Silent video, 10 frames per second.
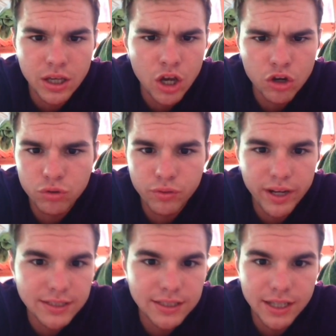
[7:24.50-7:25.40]

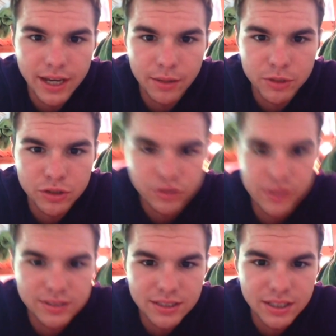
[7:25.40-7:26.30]
crazy how much you
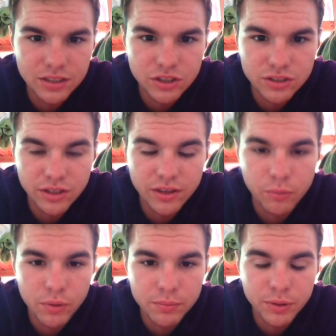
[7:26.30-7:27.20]
could see just on that
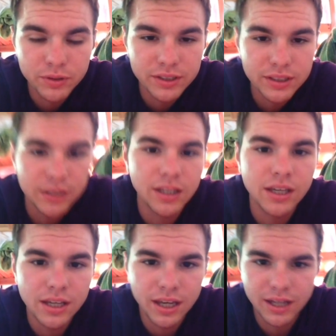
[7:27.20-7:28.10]
one building.
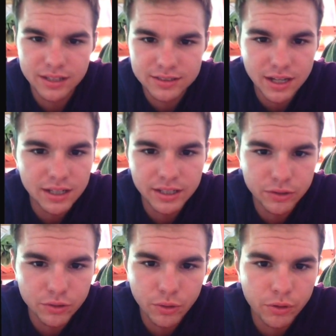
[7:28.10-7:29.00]
And it's not like
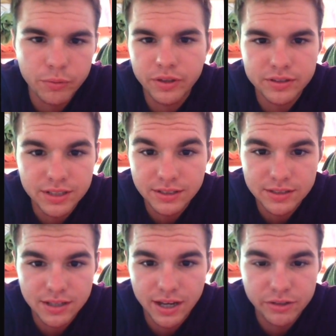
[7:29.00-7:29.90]
New York where there's tons of
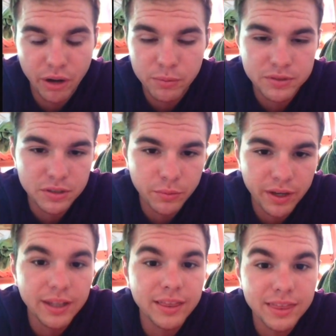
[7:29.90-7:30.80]
skyscrapers in the way.
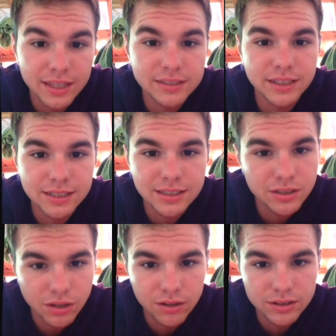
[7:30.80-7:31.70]
Like, this is the
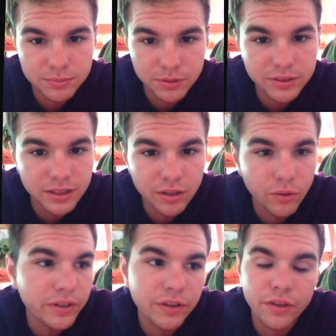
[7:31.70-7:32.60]
tallest building. The
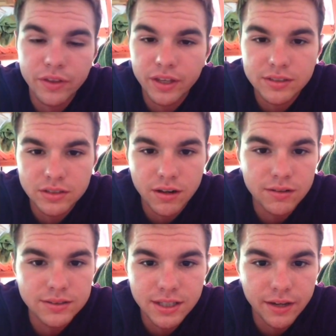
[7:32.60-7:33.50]
only other thing as tall
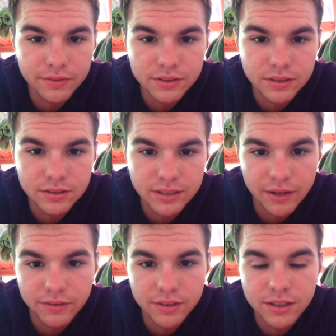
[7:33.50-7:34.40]
as the Eiffel
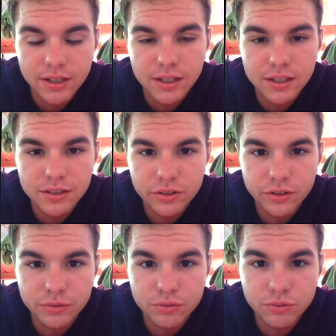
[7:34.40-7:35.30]
Tower. So
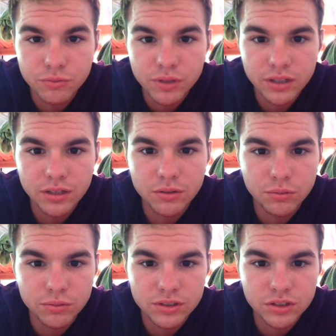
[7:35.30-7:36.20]
it was really
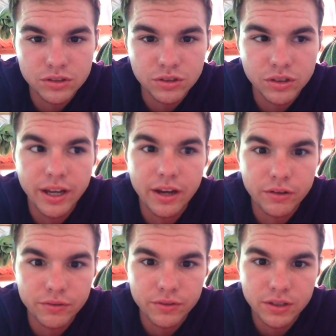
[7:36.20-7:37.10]
cool to just look out
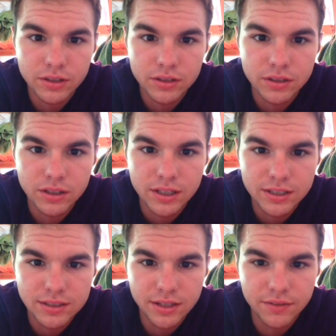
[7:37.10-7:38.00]
over and
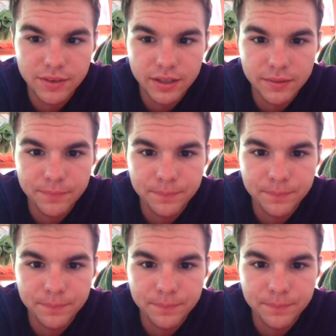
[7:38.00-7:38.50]
see everything.